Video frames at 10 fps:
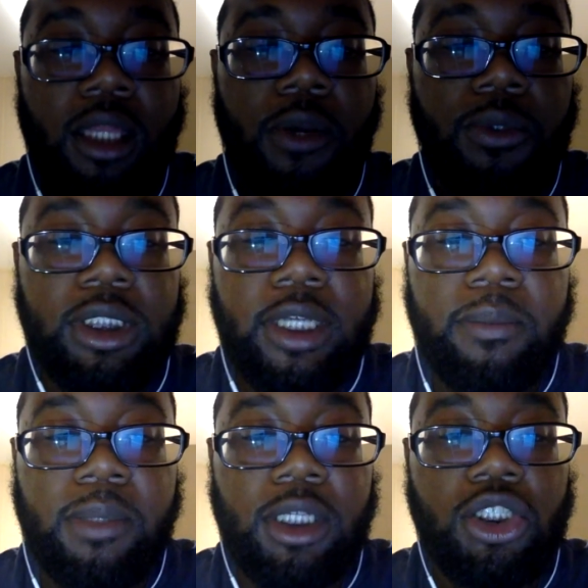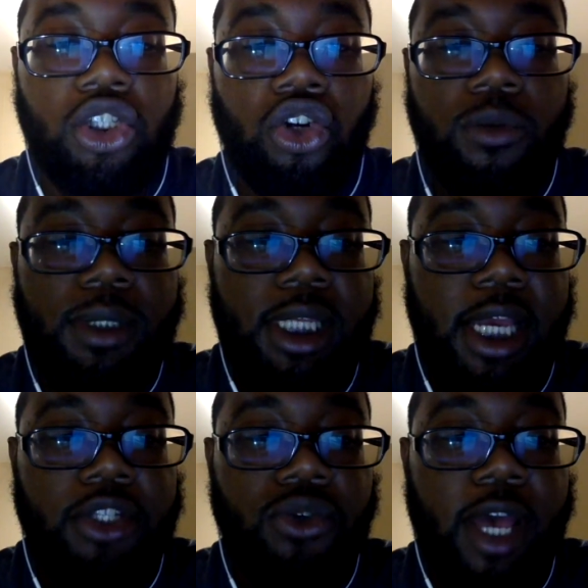There was simply
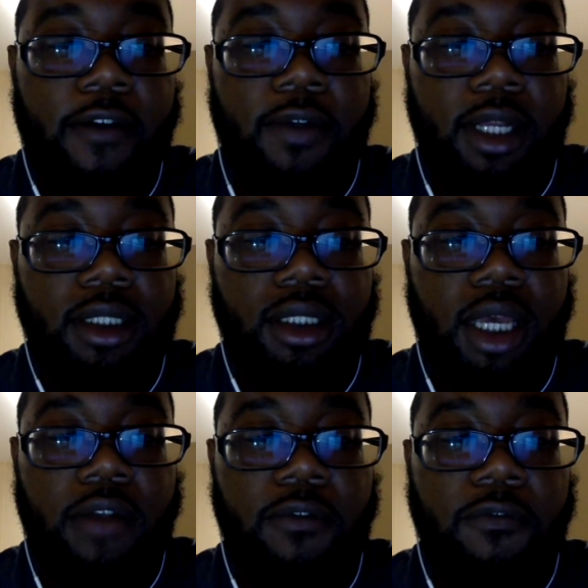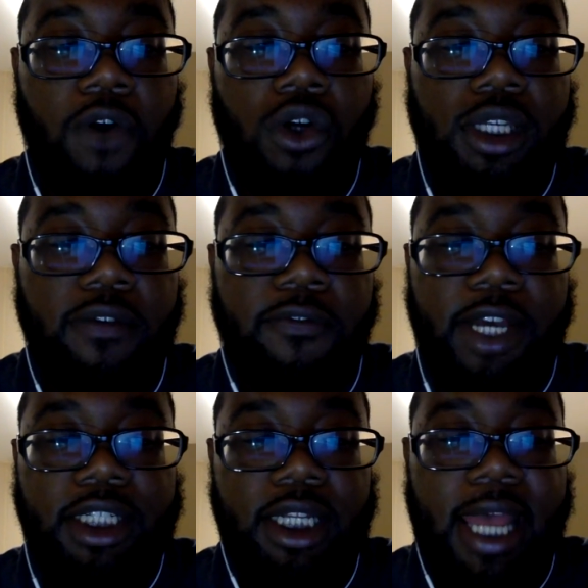circumstantial evidence and a false
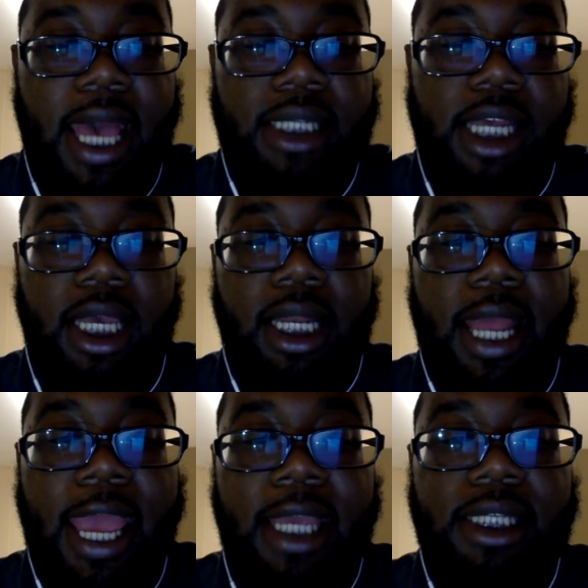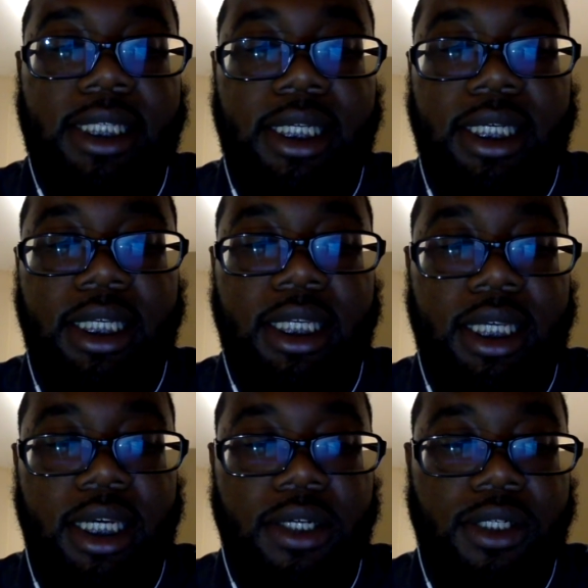confession that had taken 18
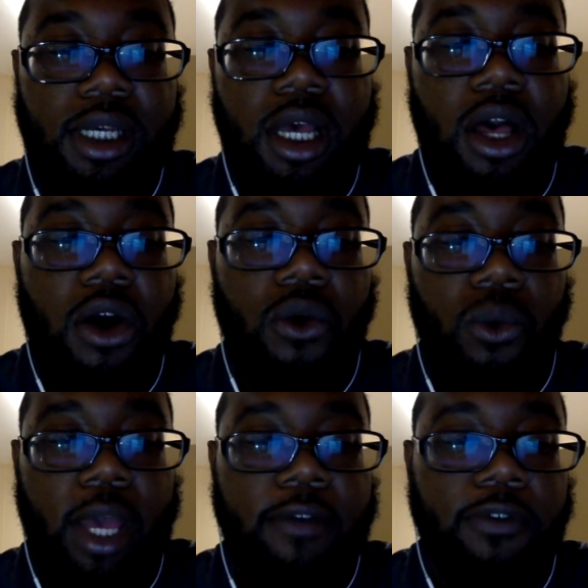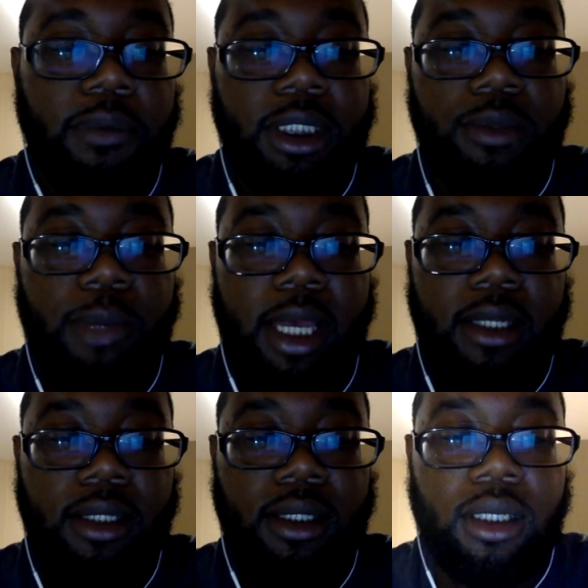years away from these men.
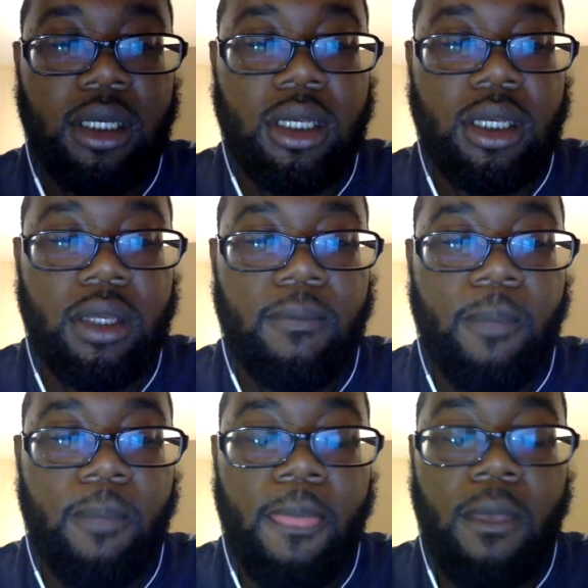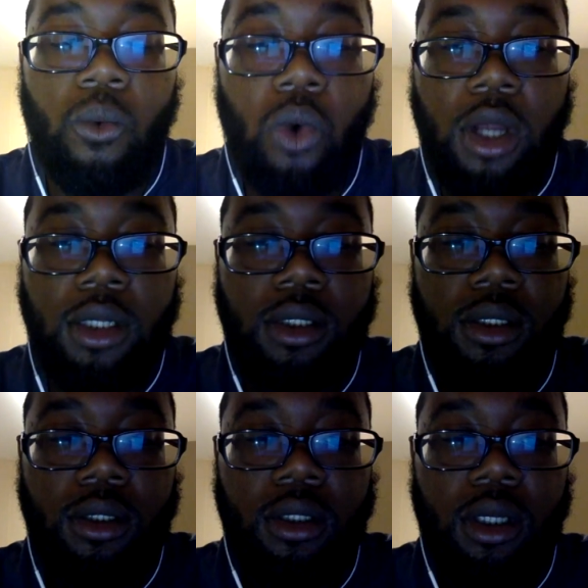One
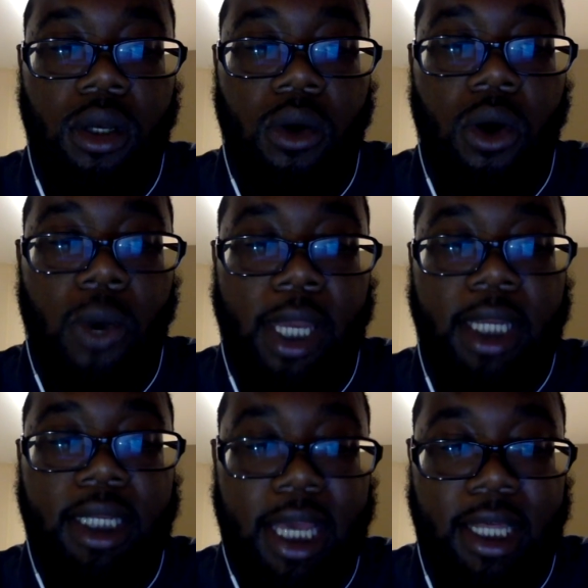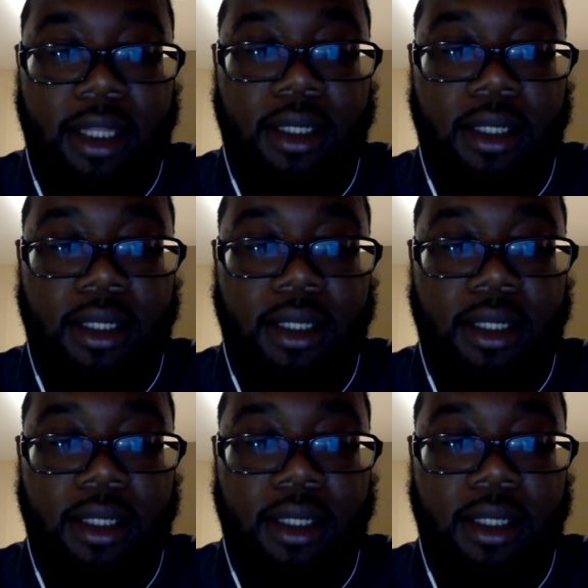awaiting death.